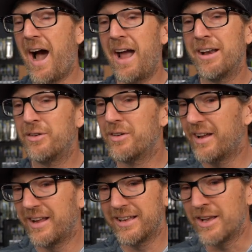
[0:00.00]
I don't,
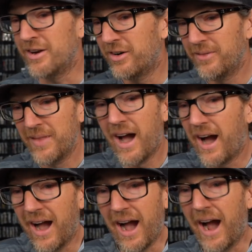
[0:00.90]
you know,
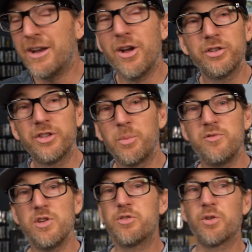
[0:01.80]
I know some
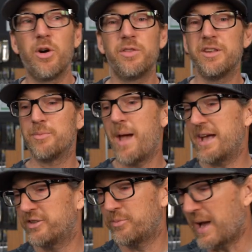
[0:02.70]
of you throw these
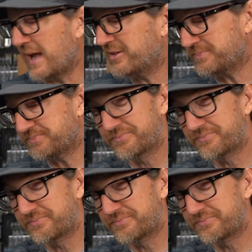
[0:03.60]
massive baits.